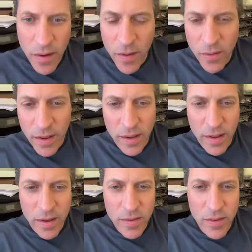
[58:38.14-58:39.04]

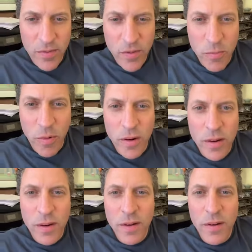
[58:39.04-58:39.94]
I gotta see if there's
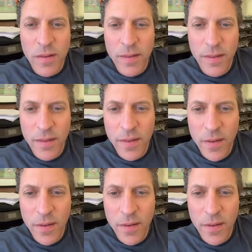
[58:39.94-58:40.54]
more here.